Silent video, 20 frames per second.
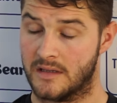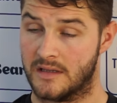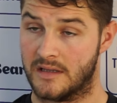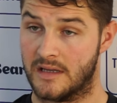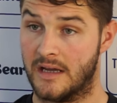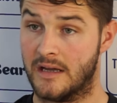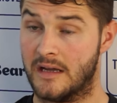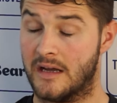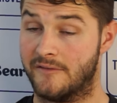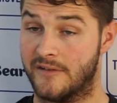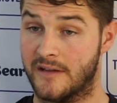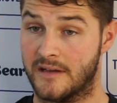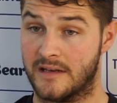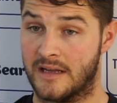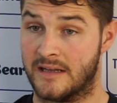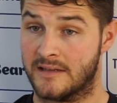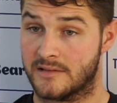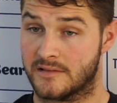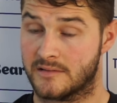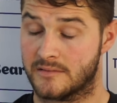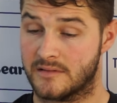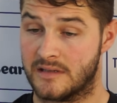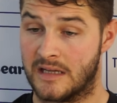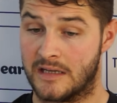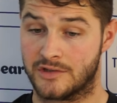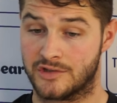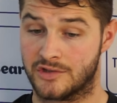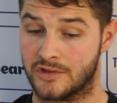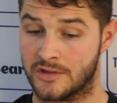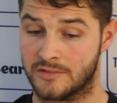Yeah, I think
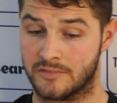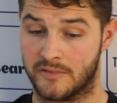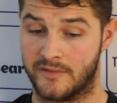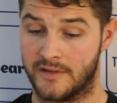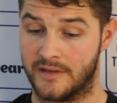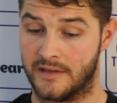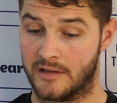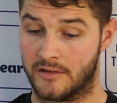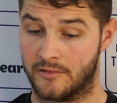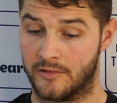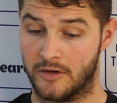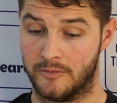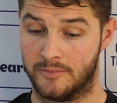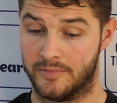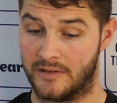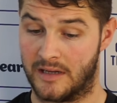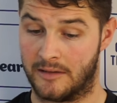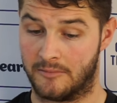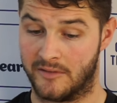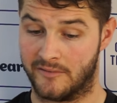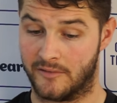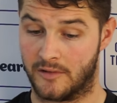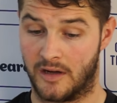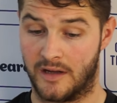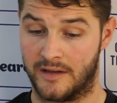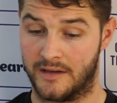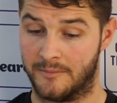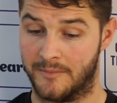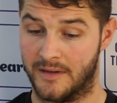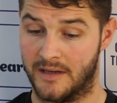that shows within the group that we've
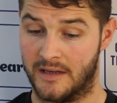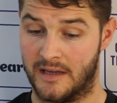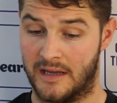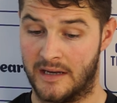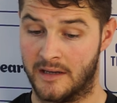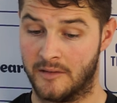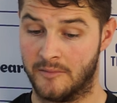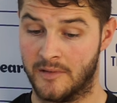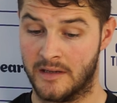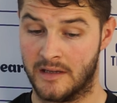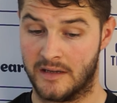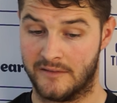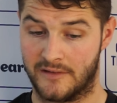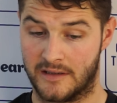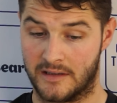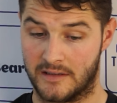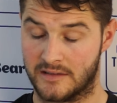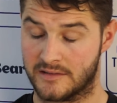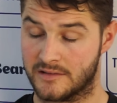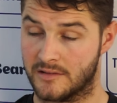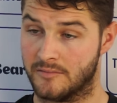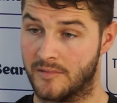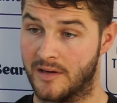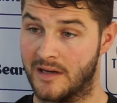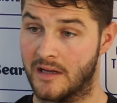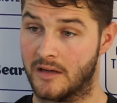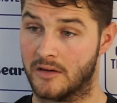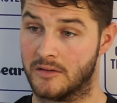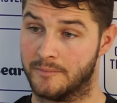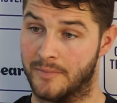got at the minute anyway. I think there's a
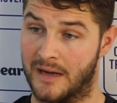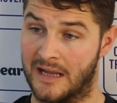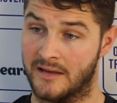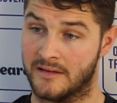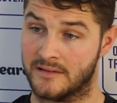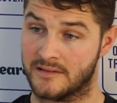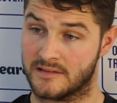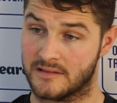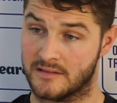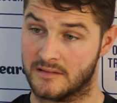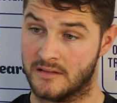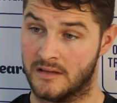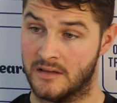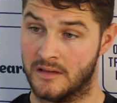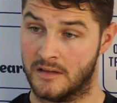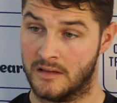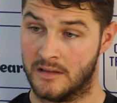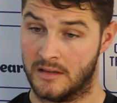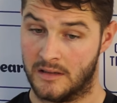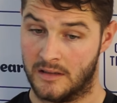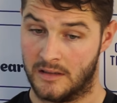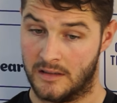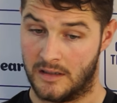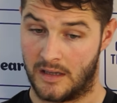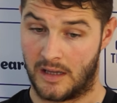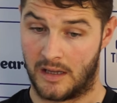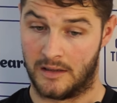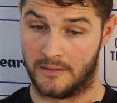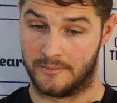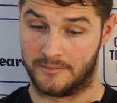really good balance,
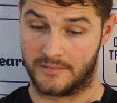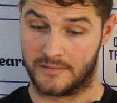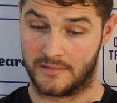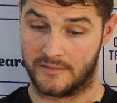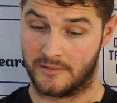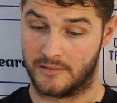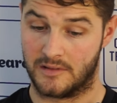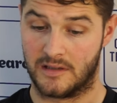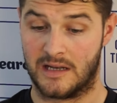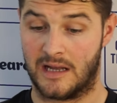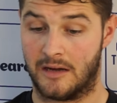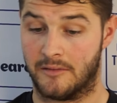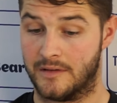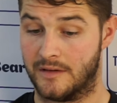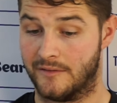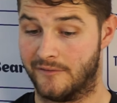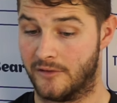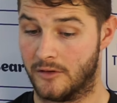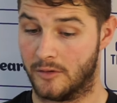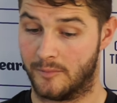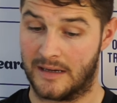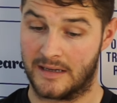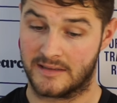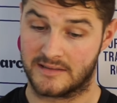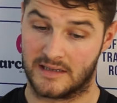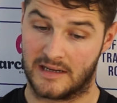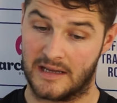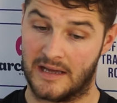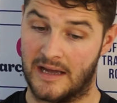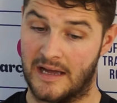allowing the fullbacks
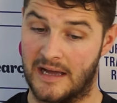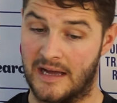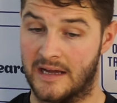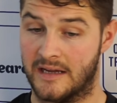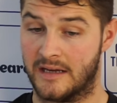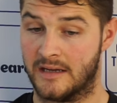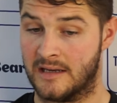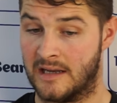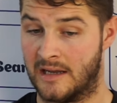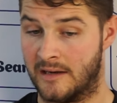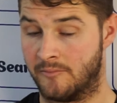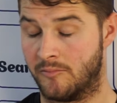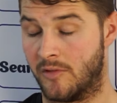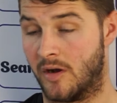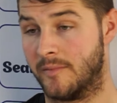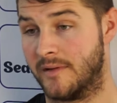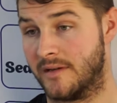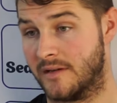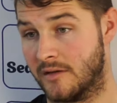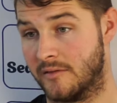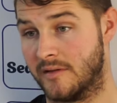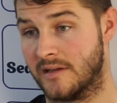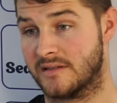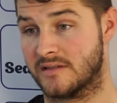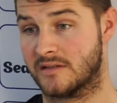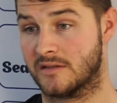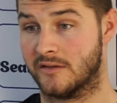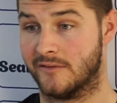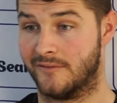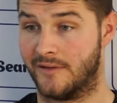to get higher, letting Robbie do his
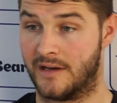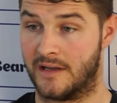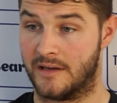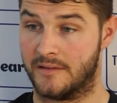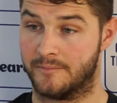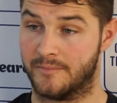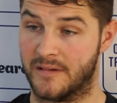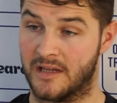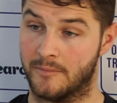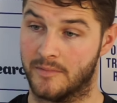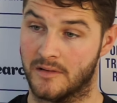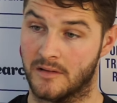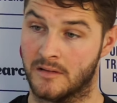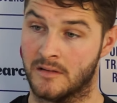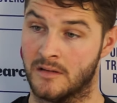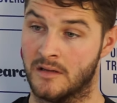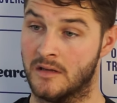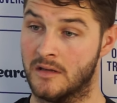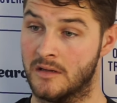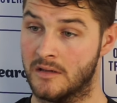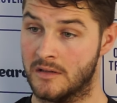stuff, and then people